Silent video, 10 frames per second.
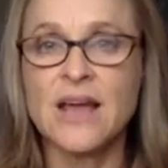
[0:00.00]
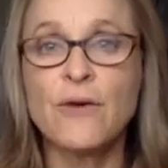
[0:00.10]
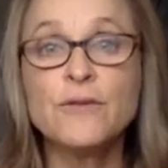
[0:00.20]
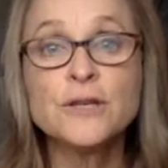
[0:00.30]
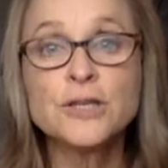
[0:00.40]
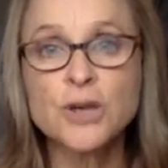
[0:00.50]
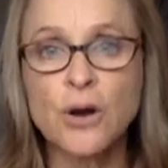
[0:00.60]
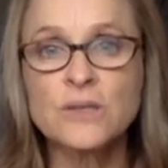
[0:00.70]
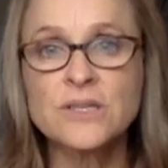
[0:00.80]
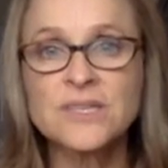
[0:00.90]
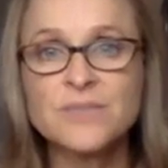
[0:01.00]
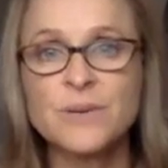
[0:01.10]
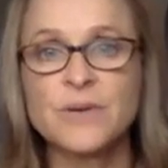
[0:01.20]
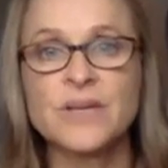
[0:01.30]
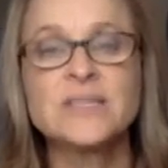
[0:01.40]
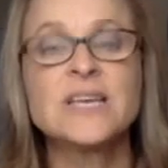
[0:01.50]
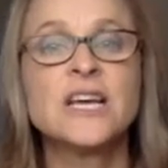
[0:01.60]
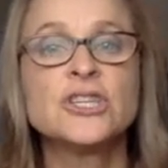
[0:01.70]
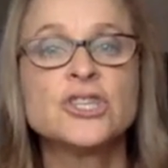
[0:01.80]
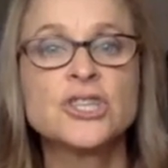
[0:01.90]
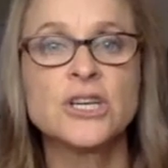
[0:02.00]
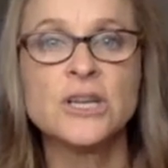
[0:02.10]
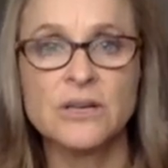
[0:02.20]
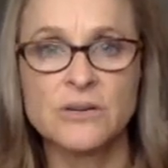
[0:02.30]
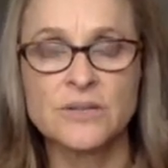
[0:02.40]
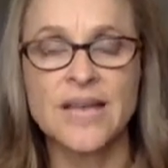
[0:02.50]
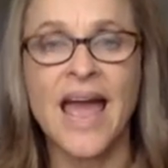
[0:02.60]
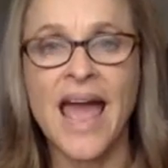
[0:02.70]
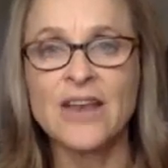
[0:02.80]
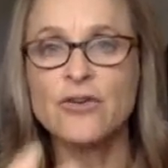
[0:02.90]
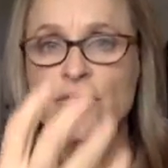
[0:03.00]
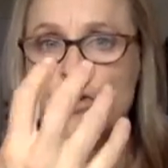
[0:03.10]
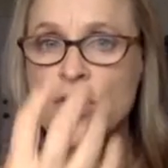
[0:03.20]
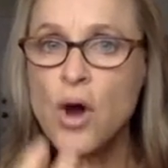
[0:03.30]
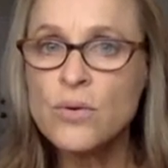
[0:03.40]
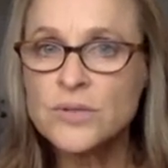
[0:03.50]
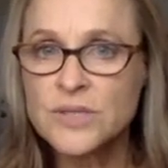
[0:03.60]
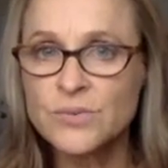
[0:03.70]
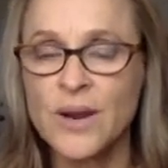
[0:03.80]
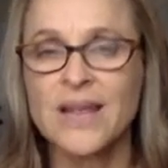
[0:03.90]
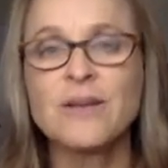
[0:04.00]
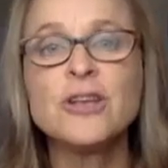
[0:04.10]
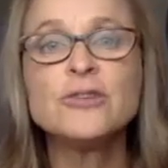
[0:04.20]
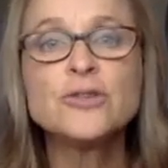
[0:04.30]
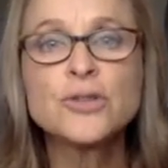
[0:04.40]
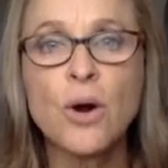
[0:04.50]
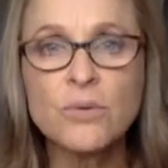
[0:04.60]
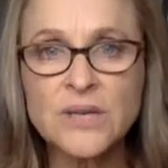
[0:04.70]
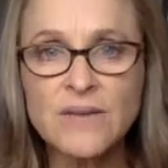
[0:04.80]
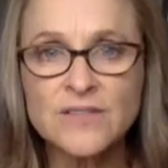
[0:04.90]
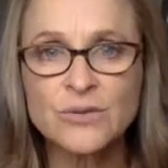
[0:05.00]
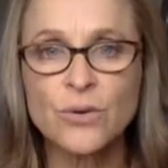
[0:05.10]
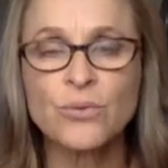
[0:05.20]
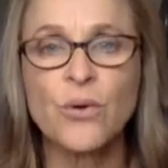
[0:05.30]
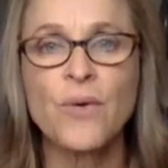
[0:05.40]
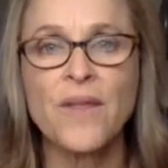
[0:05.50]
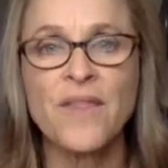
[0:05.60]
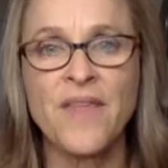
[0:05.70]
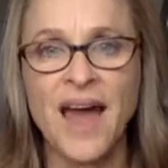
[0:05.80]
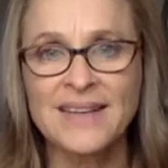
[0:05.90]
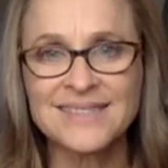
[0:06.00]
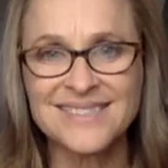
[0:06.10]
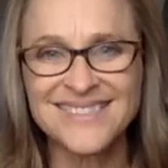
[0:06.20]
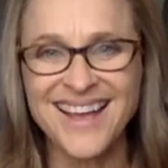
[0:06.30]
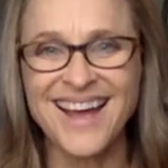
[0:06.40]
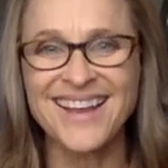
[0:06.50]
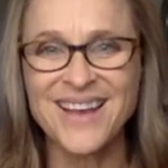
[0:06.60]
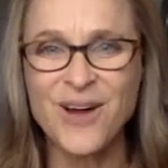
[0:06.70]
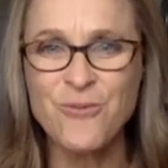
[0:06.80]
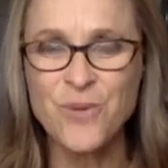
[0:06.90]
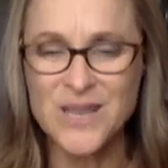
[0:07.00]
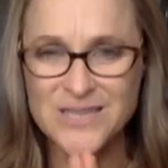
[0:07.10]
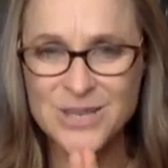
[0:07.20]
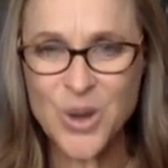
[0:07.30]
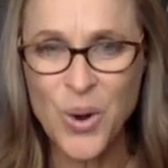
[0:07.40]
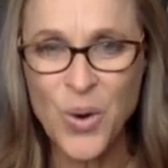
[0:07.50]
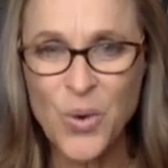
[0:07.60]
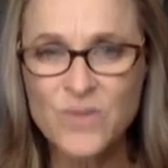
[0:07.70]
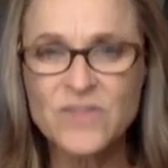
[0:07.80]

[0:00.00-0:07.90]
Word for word: Now, start to experience chills and your nose is running, you don't have a sore throat, that's a sign of wind cold.